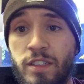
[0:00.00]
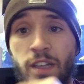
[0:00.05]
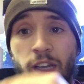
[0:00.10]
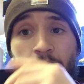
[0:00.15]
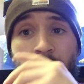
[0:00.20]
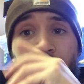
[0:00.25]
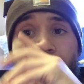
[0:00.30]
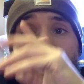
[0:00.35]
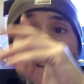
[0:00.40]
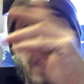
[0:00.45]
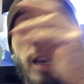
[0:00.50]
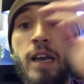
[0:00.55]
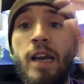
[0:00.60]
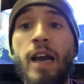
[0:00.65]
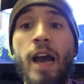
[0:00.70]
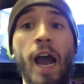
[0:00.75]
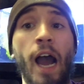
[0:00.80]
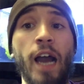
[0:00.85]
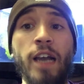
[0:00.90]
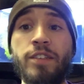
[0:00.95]
Tanks.
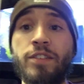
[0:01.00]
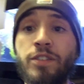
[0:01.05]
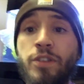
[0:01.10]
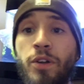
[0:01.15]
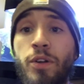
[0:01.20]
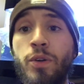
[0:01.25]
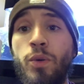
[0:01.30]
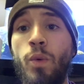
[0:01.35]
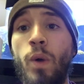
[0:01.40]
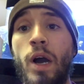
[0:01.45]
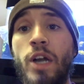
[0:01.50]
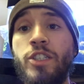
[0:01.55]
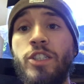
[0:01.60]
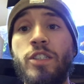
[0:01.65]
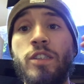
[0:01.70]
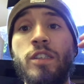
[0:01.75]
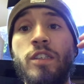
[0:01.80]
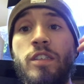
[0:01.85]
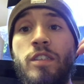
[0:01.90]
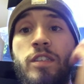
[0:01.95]
I started
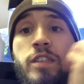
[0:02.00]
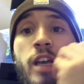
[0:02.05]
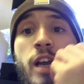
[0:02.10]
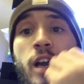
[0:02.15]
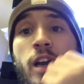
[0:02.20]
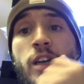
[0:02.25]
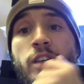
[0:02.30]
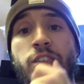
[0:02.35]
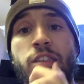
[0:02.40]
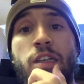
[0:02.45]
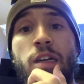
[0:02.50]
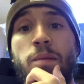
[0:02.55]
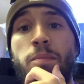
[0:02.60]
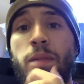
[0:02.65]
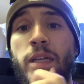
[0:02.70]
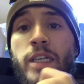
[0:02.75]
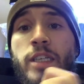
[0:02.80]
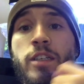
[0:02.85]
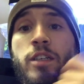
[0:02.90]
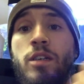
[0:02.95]
watching these guys and I'm
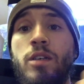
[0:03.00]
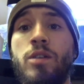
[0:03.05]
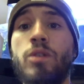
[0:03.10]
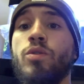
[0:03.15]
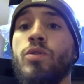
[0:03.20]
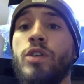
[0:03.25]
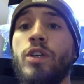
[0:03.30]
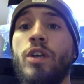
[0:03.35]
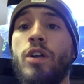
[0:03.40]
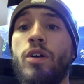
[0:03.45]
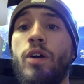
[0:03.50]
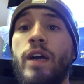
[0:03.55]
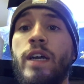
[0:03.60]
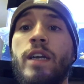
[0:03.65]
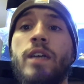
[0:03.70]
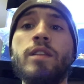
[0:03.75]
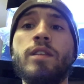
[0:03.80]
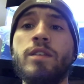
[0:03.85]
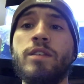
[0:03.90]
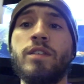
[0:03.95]
like, yo, you know, I
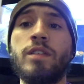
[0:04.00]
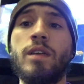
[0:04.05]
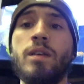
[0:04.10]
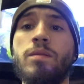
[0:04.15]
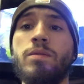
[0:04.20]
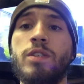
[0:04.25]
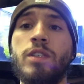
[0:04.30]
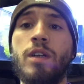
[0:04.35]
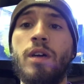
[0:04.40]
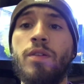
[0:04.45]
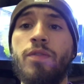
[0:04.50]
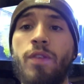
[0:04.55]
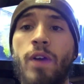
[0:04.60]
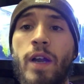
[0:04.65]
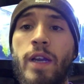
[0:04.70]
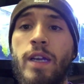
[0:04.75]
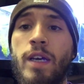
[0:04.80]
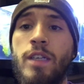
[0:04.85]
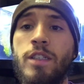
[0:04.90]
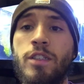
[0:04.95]
got the same stuff.
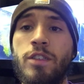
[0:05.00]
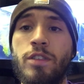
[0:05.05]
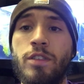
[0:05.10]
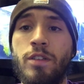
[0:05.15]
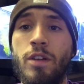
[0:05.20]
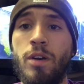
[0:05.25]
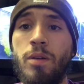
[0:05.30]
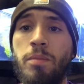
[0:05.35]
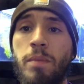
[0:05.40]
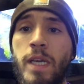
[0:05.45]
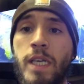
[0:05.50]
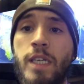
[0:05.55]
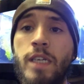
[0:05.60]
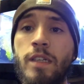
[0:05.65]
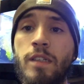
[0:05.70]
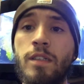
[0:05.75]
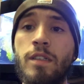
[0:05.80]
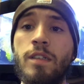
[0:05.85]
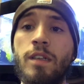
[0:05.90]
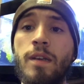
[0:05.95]
Why not just start making